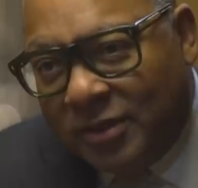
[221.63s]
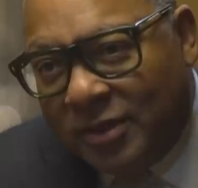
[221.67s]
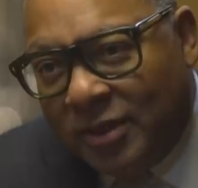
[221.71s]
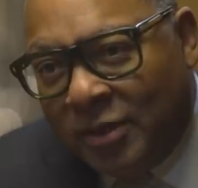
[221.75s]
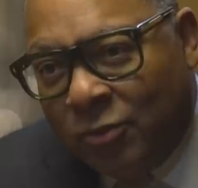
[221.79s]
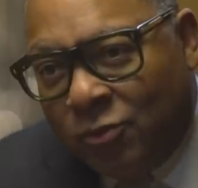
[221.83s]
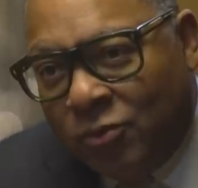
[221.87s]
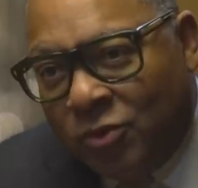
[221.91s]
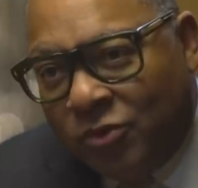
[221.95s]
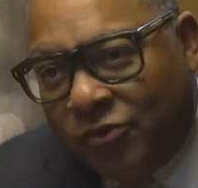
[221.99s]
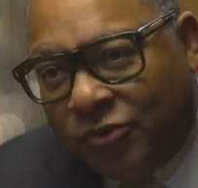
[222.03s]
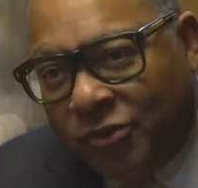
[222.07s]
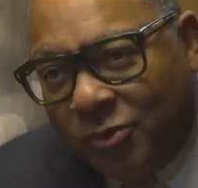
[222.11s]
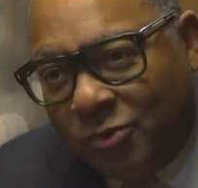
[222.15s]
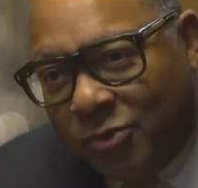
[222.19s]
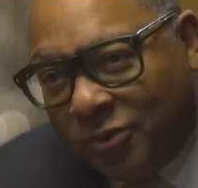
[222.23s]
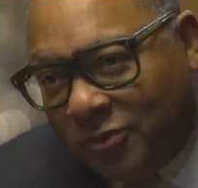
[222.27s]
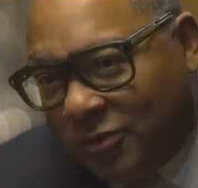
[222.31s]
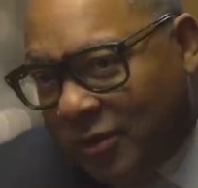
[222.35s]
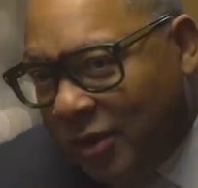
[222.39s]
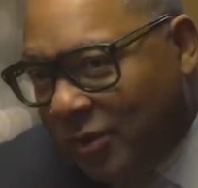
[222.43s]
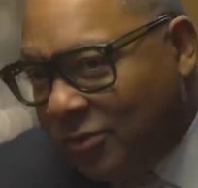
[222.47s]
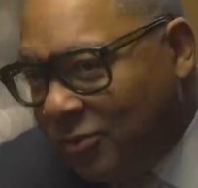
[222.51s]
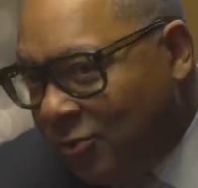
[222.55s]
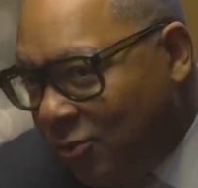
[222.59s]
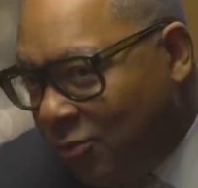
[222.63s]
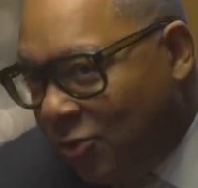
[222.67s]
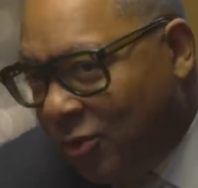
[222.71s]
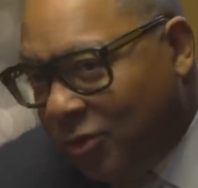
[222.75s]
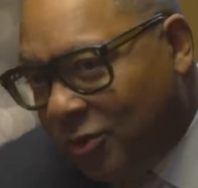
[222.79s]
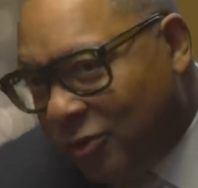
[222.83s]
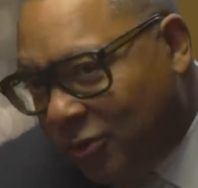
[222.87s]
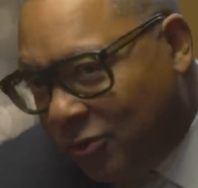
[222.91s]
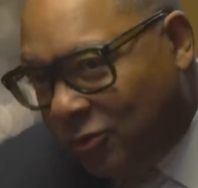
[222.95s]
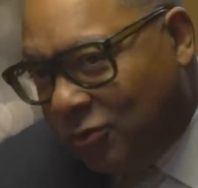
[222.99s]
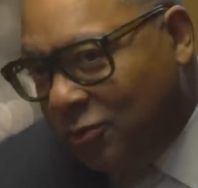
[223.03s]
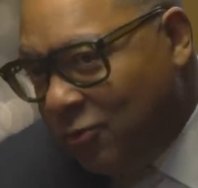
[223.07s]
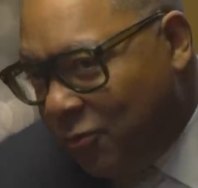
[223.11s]
And when she would tell you
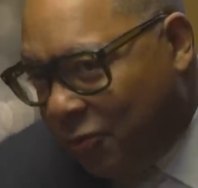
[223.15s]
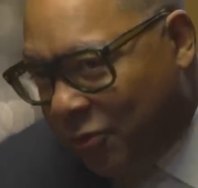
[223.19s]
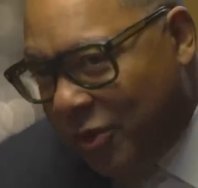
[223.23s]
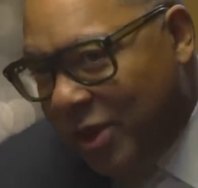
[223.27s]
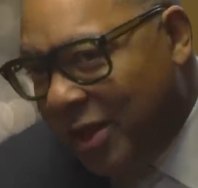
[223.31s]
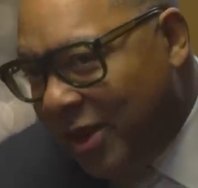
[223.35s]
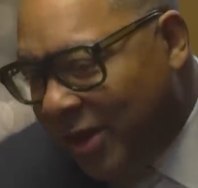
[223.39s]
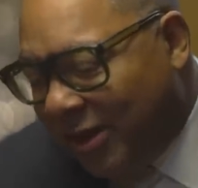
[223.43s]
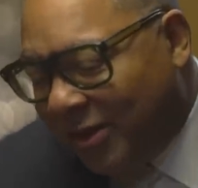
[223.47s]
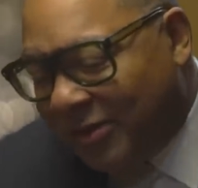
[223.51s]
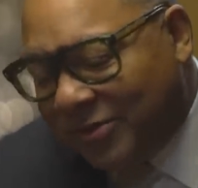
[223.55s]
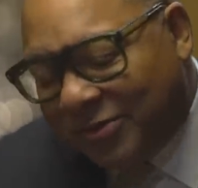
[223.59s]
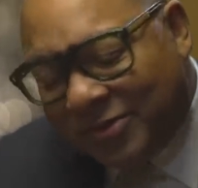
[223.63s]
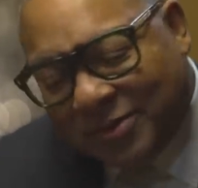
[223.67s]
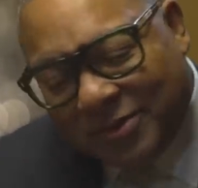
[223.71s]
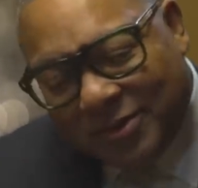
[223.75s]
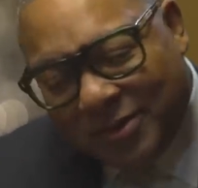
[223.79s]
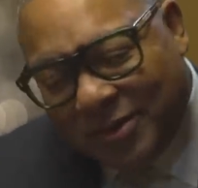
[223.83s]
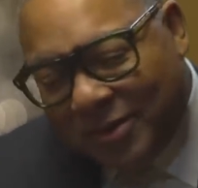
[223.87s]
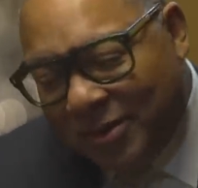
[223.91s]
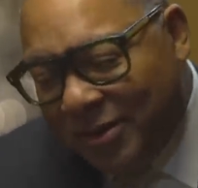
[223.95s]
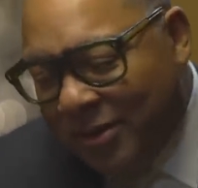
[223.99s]
one or two things,